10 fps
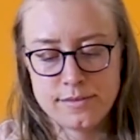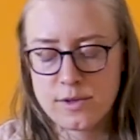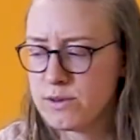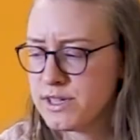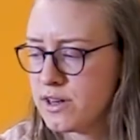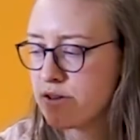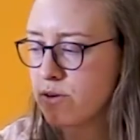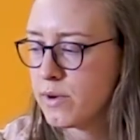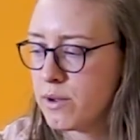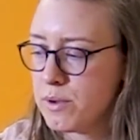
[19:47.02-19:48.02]
What's another
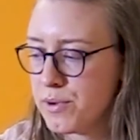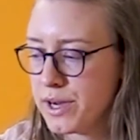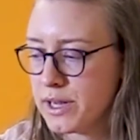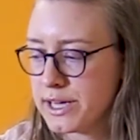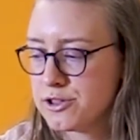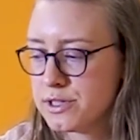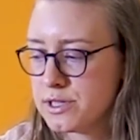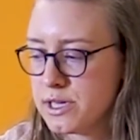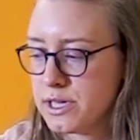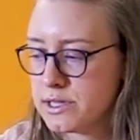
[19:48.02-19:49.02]
way we bring
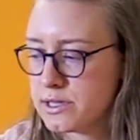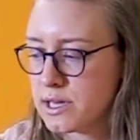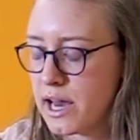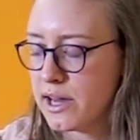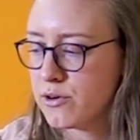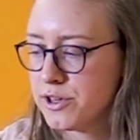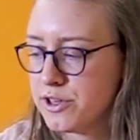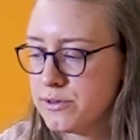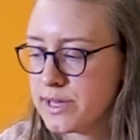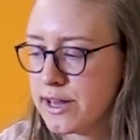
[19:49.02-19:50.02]
electricity inside or
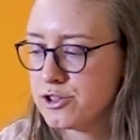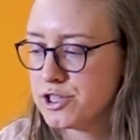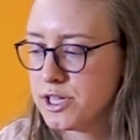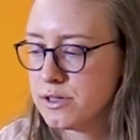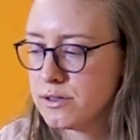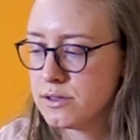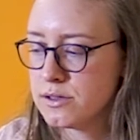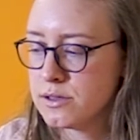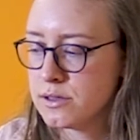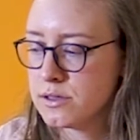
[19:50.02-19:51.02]
use energy?
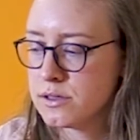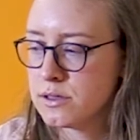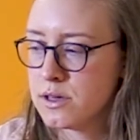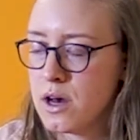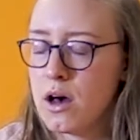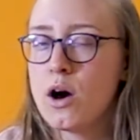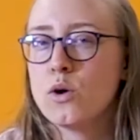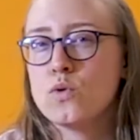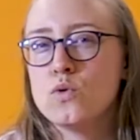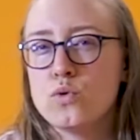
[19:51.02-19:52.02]

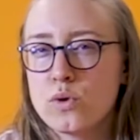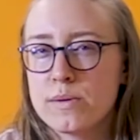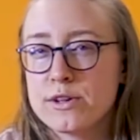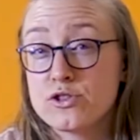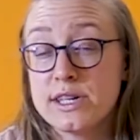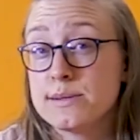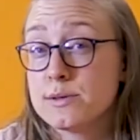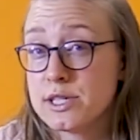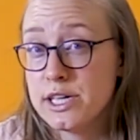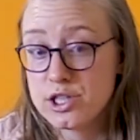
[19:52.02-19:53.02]
Ooh, what about
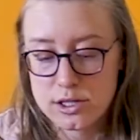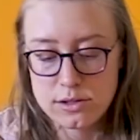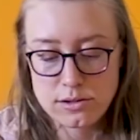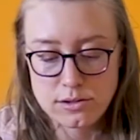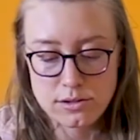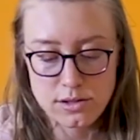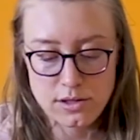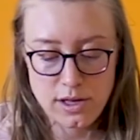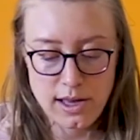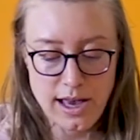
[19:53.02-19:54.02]
transportation?
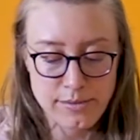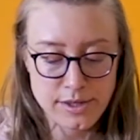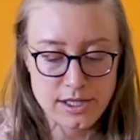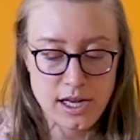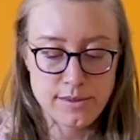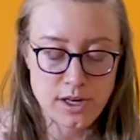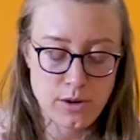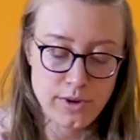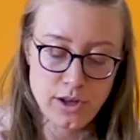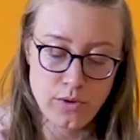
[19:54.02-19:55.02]
How many times are
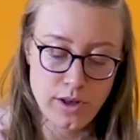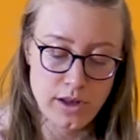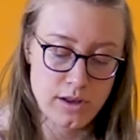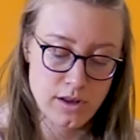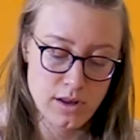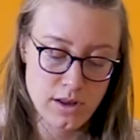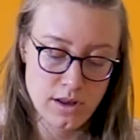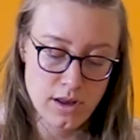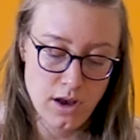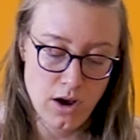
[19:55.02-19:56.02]
we going
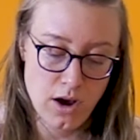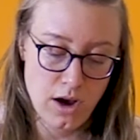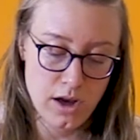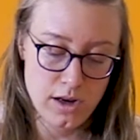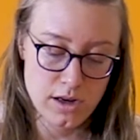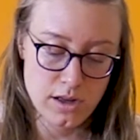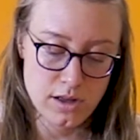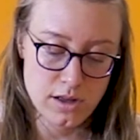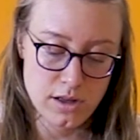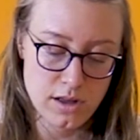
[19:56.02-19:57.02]
on
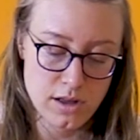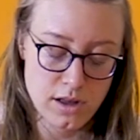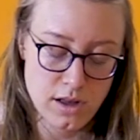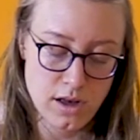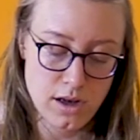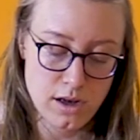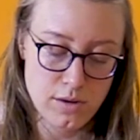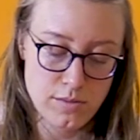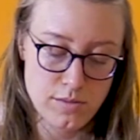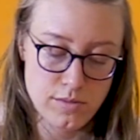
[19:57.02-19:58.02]

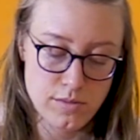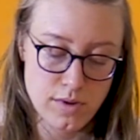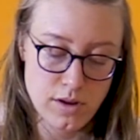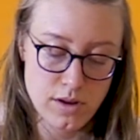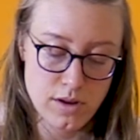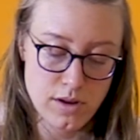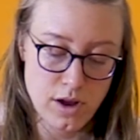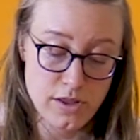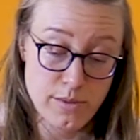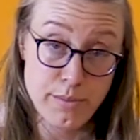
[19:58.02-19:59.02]

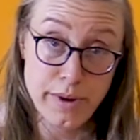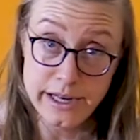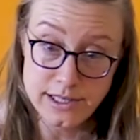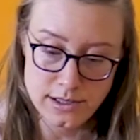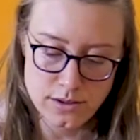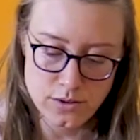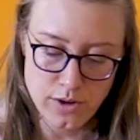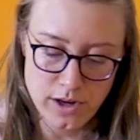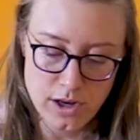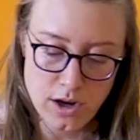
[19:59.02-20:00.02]
the bus or
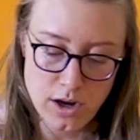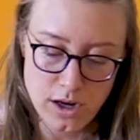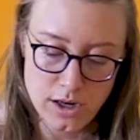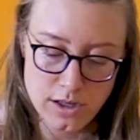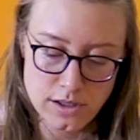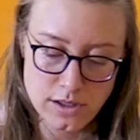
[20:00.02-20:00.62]
in a car?